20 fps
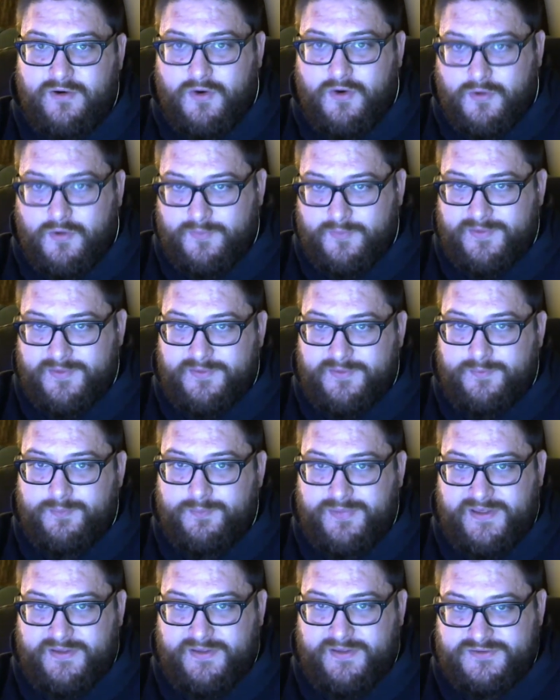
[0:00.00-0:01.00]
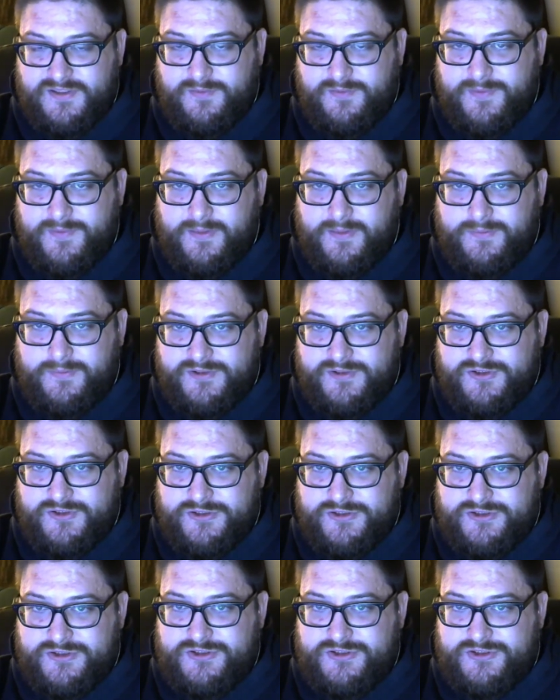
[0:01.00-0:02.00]
or Beneil is going to be able to
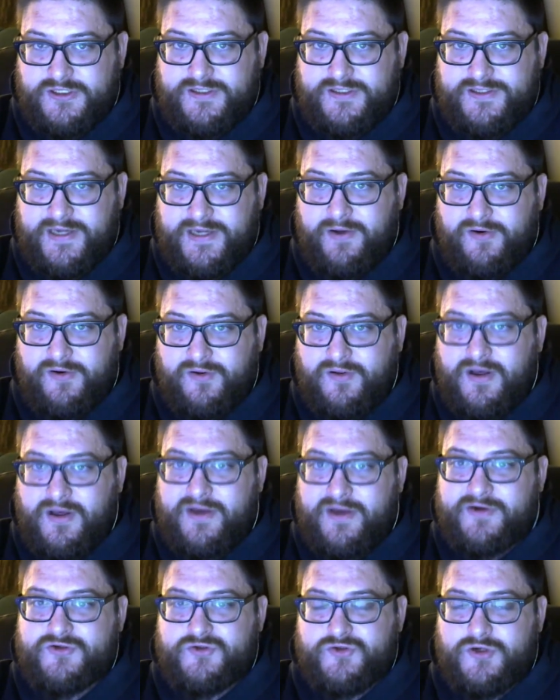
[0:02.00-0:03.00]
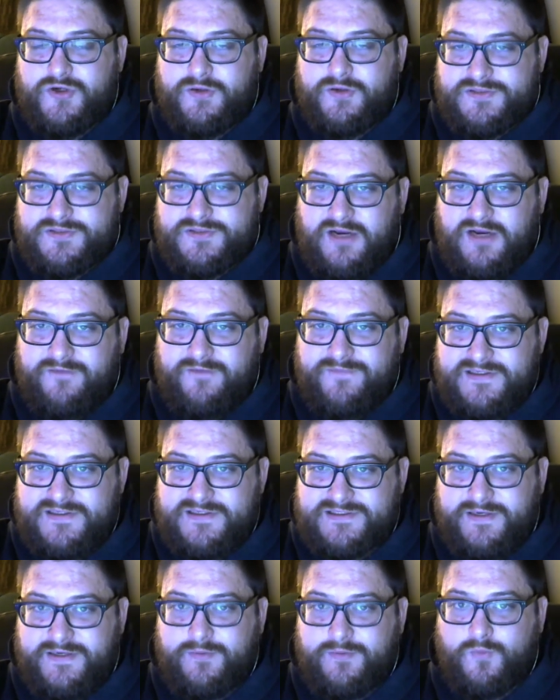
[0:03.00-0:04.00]
just shut down a lot of Drew Dober's offense
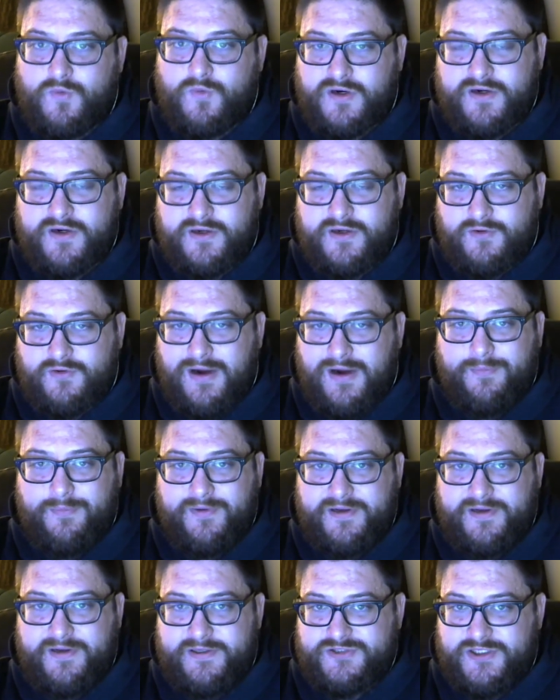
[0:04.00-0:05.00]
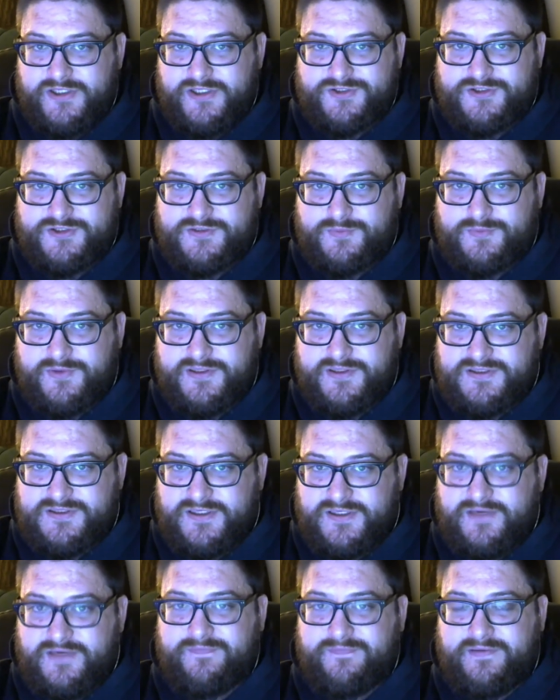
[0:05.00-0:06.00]
and work grappling exchanges pretty
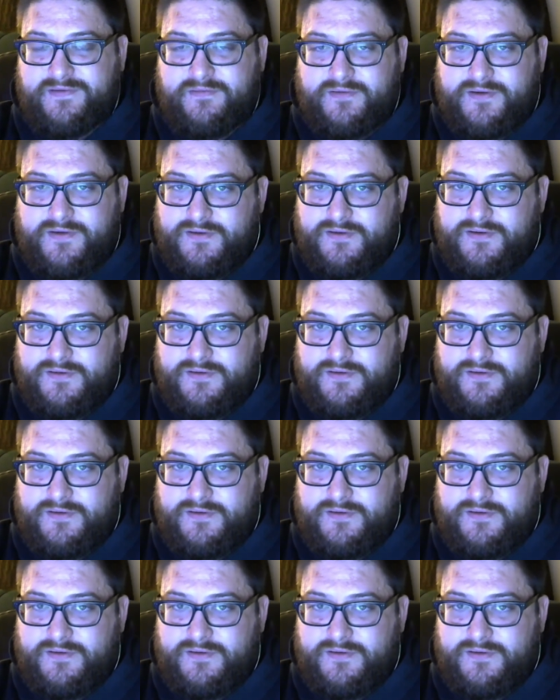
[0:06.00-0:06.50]
significantly.